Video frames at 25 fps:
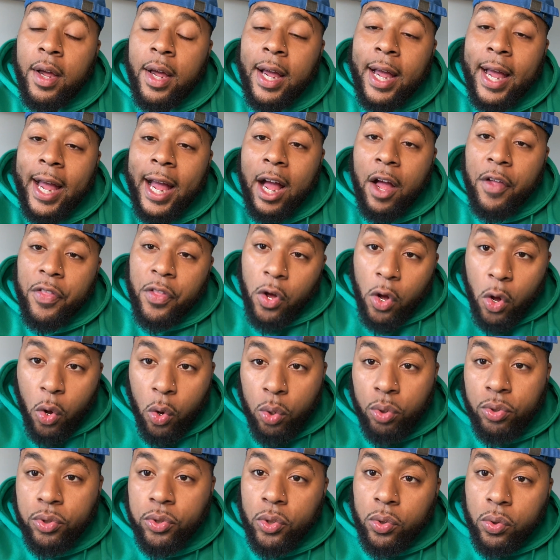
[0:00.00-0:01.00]
how the
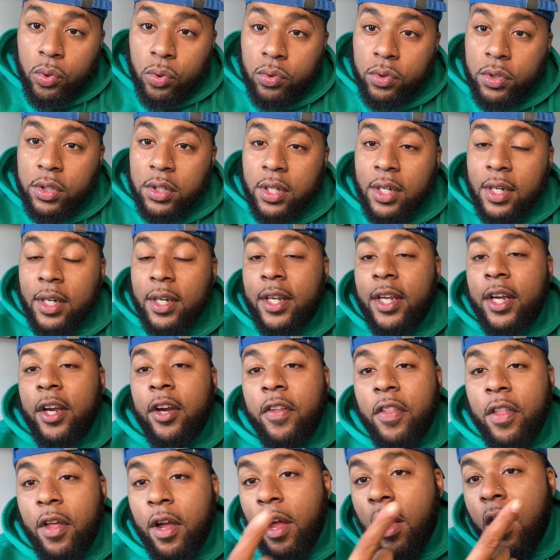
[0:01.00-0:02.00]
old schools look, here
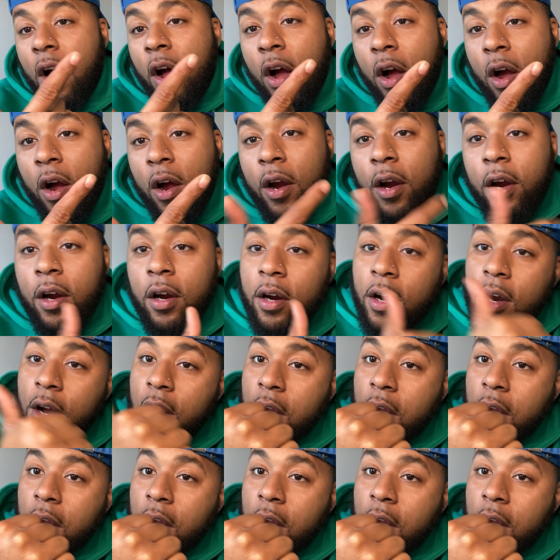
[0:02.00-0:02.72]
they are.